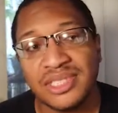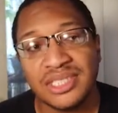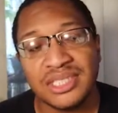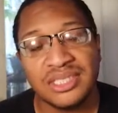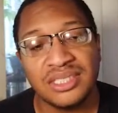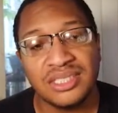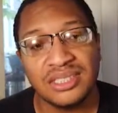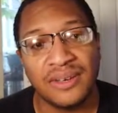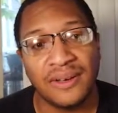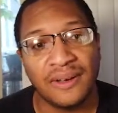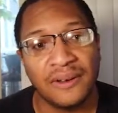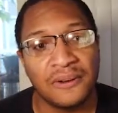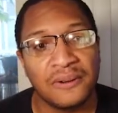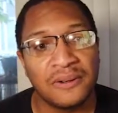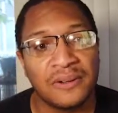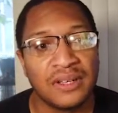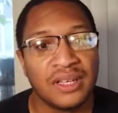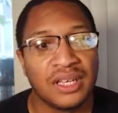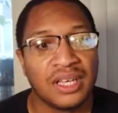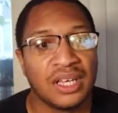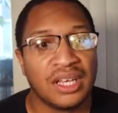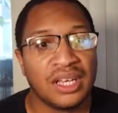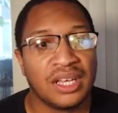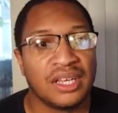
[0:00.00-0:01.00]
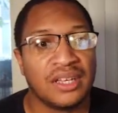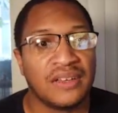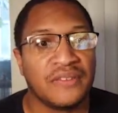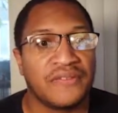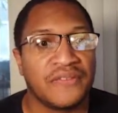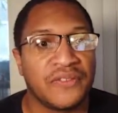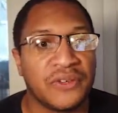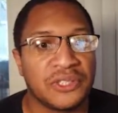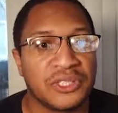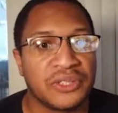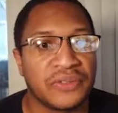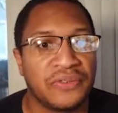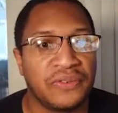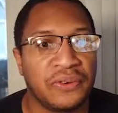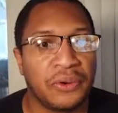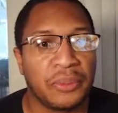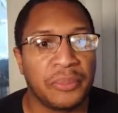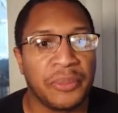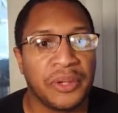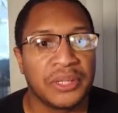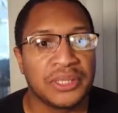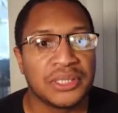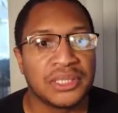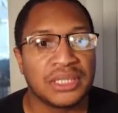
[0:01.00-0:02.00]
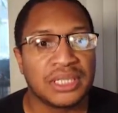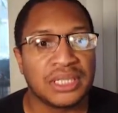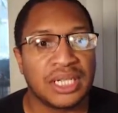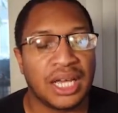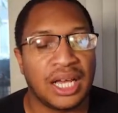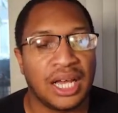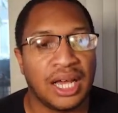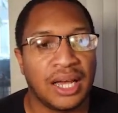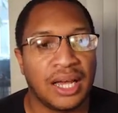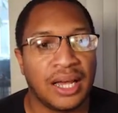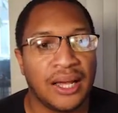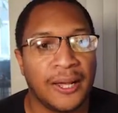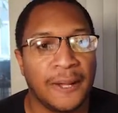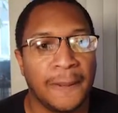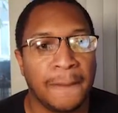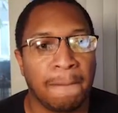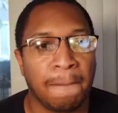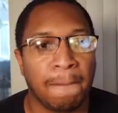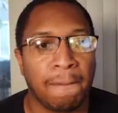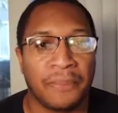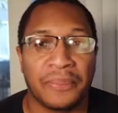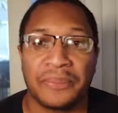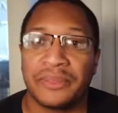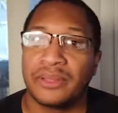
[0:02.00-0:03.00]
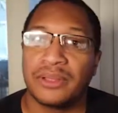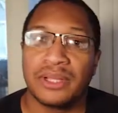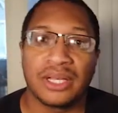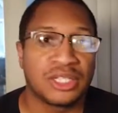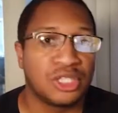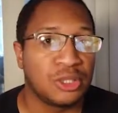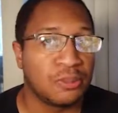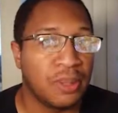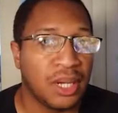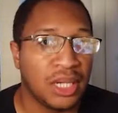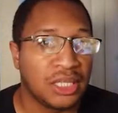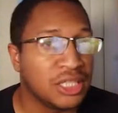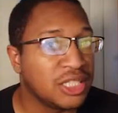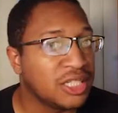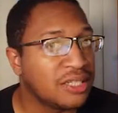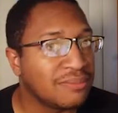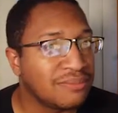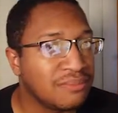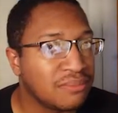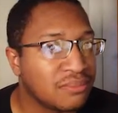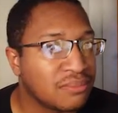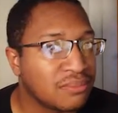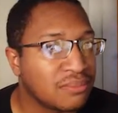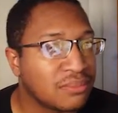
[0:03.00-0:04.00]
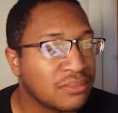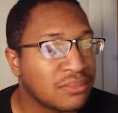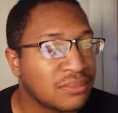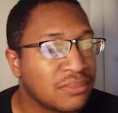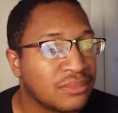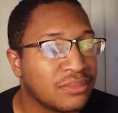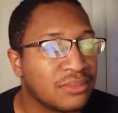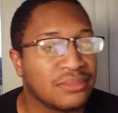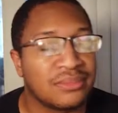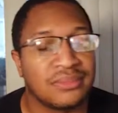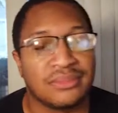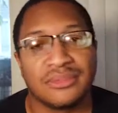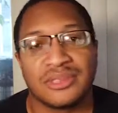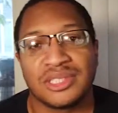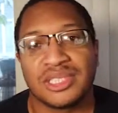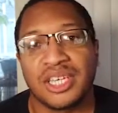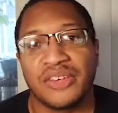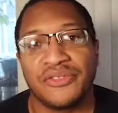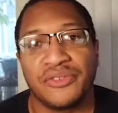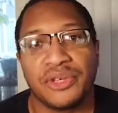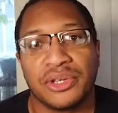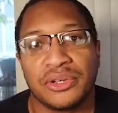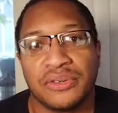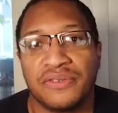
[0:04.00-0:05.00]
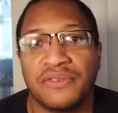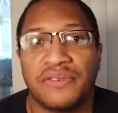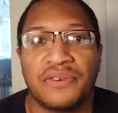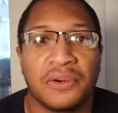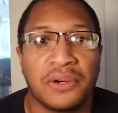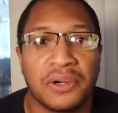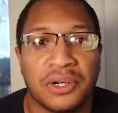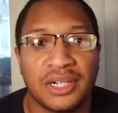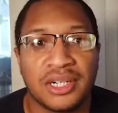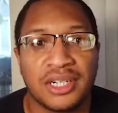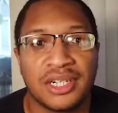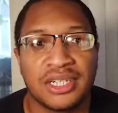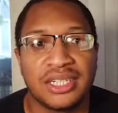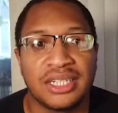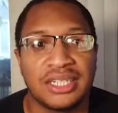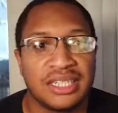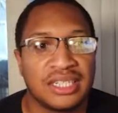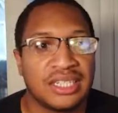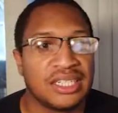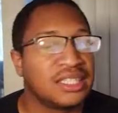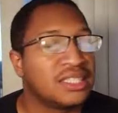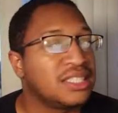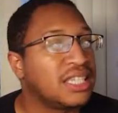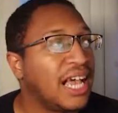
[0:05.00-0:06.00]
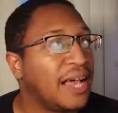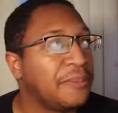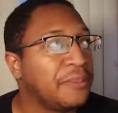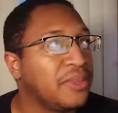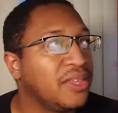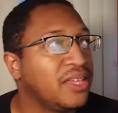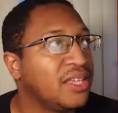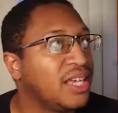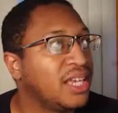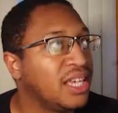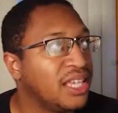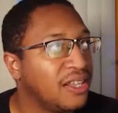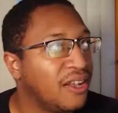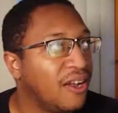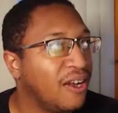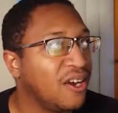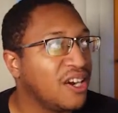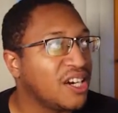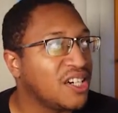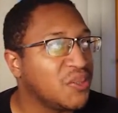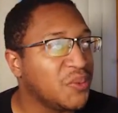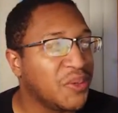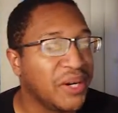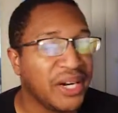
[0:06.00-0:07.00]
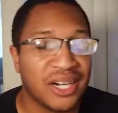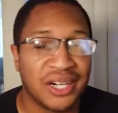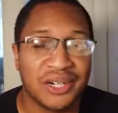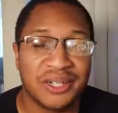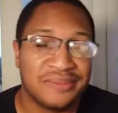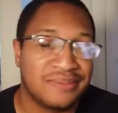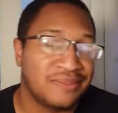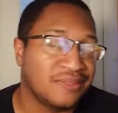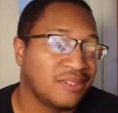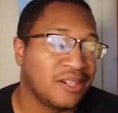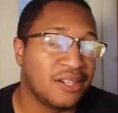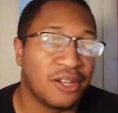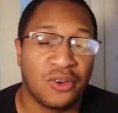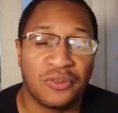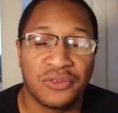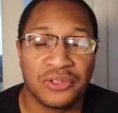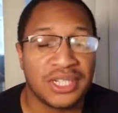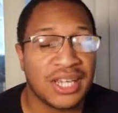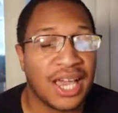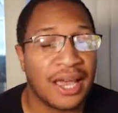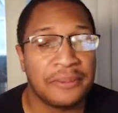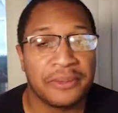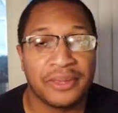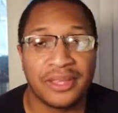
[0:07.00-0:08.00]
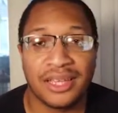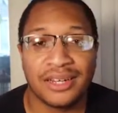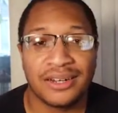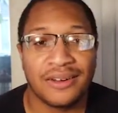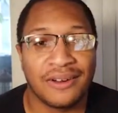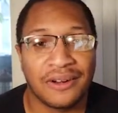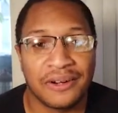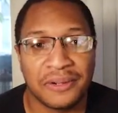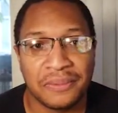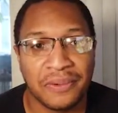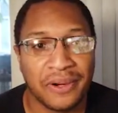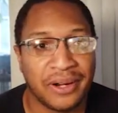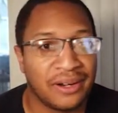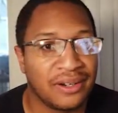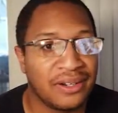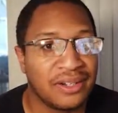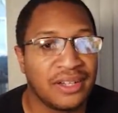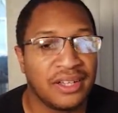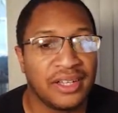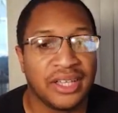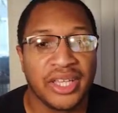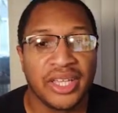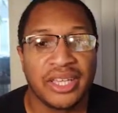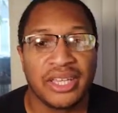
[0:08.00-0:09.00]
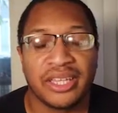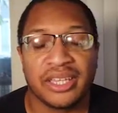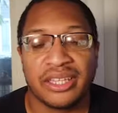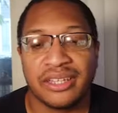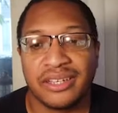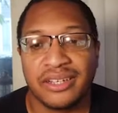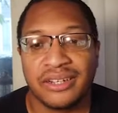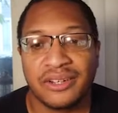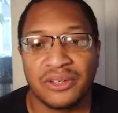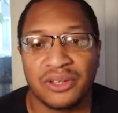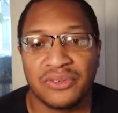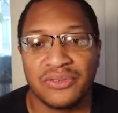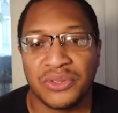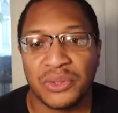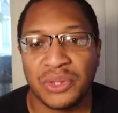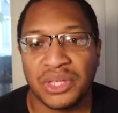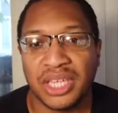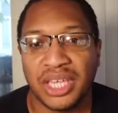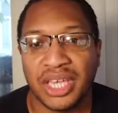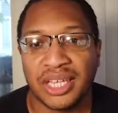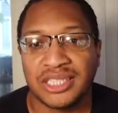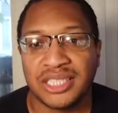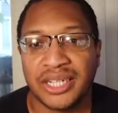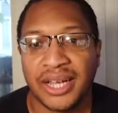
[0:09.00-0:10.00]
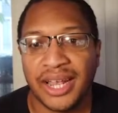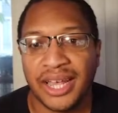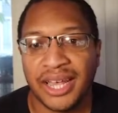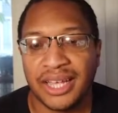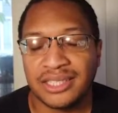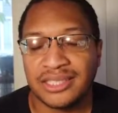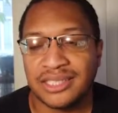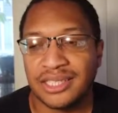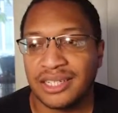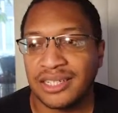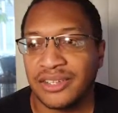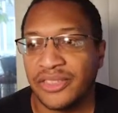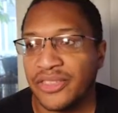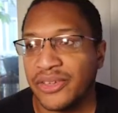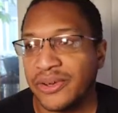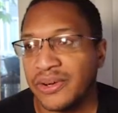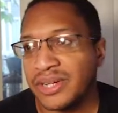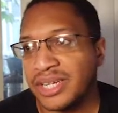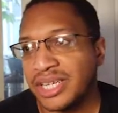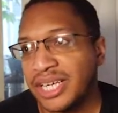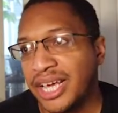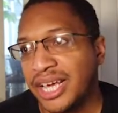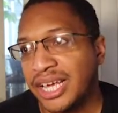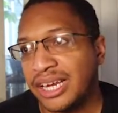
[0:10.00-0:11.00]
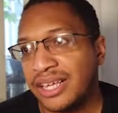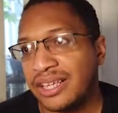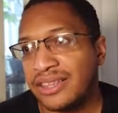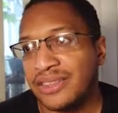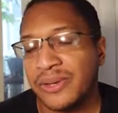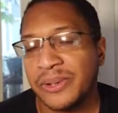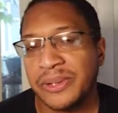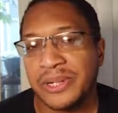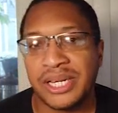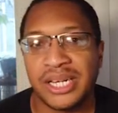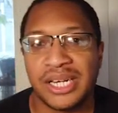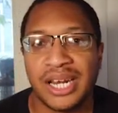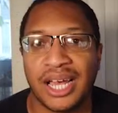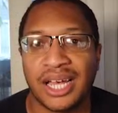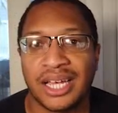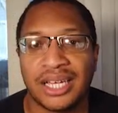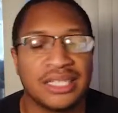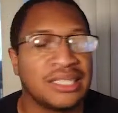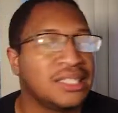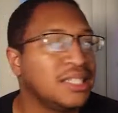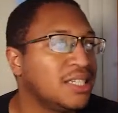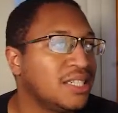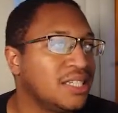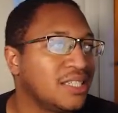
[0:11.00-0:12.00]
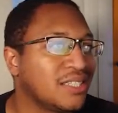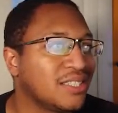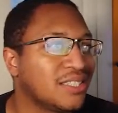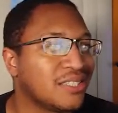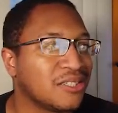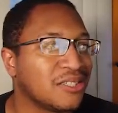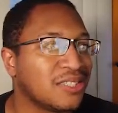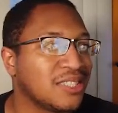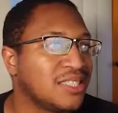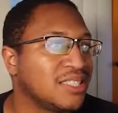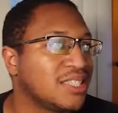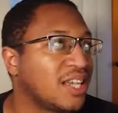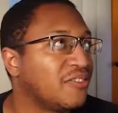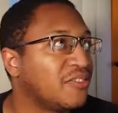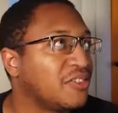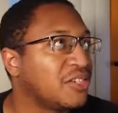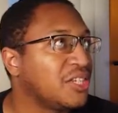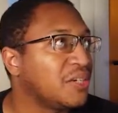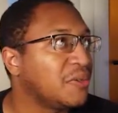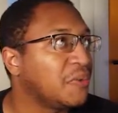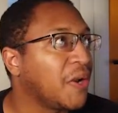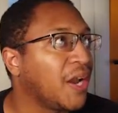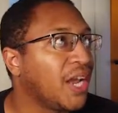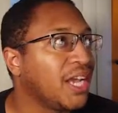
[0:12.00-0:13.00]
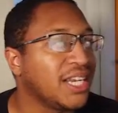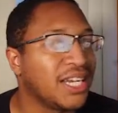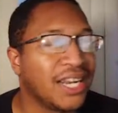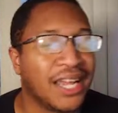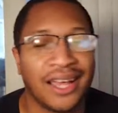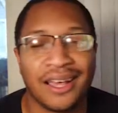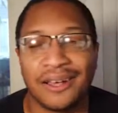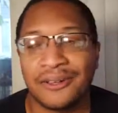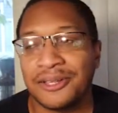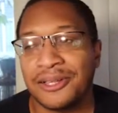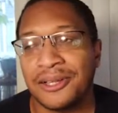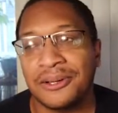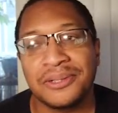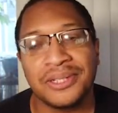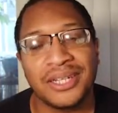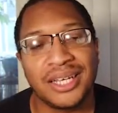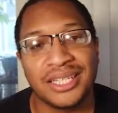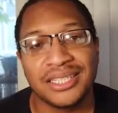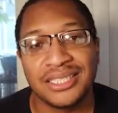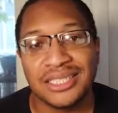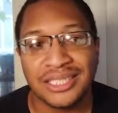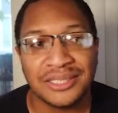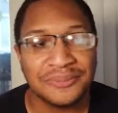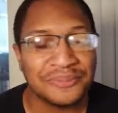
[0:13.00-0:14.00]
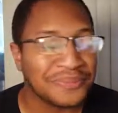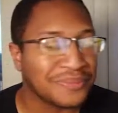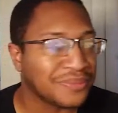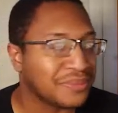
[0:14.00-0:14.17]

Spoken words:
So first and foremost, look at your budget. If you can afford top of the end hardware, go for top of the end hardware. You know, if you can get your hands on a 3080, 3090, a 3070 right now, go nuts.